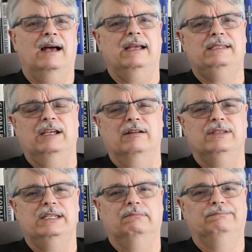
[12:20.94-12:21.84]
Hi,
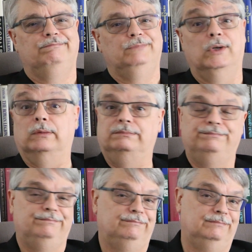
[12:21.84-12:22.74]
Tarandeep. No,
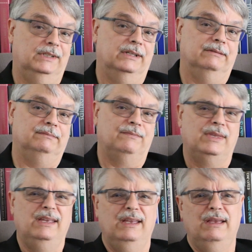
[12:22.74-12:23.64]
none.
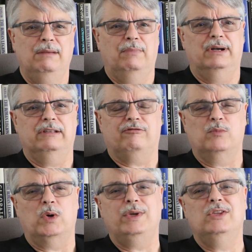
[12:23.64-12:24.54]
But
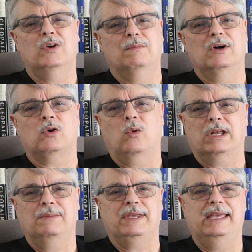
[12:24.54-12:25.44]
from what we know about
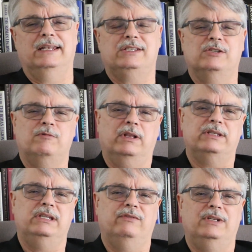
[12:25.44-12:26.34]
quantum mechanics and
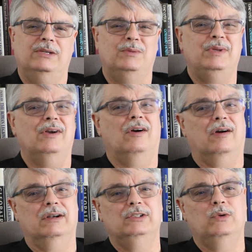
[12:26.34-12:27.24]
relativity, it would be
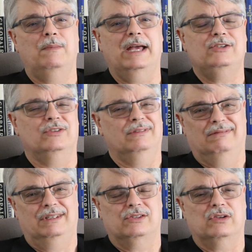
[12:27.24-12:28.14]
hard to imagine
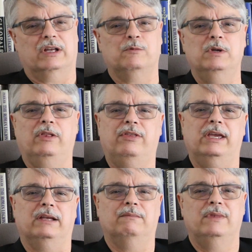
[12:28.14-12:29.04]
that it's not a real
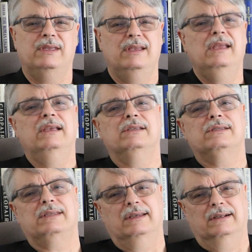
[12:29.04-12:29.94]
thing.
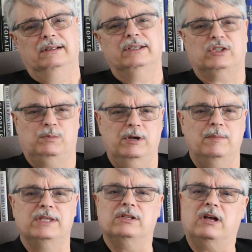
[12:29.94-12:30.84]
Still,
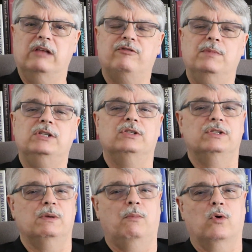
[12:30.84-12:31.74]
experimental confirmation
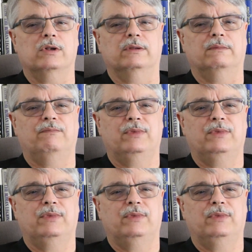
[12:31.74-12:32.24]
is important.